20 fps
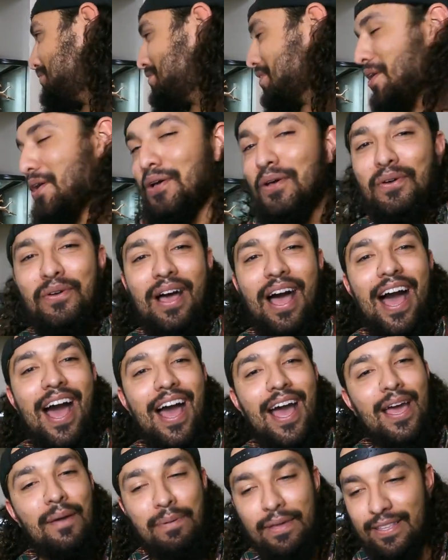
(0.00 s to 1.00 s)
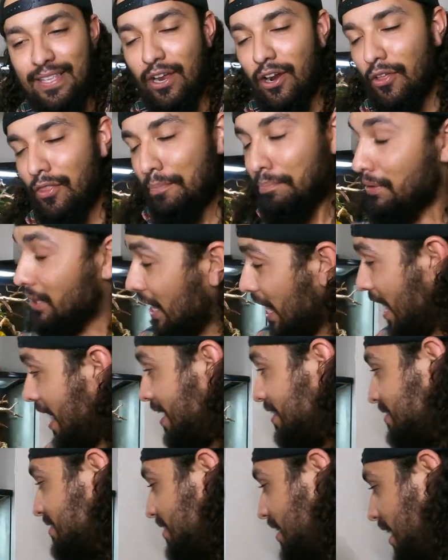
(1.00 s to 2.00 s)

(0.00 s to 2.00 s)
so I picked out all the plants.